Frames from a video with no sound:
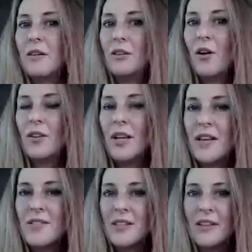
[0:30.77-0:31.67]

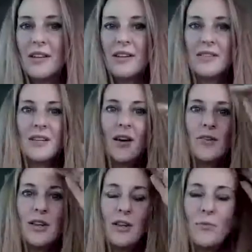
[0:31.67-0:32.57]
long-lasting and
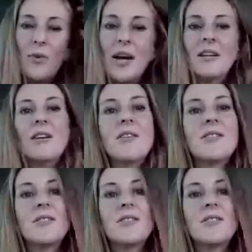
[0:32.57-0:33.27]
healthy weight loss.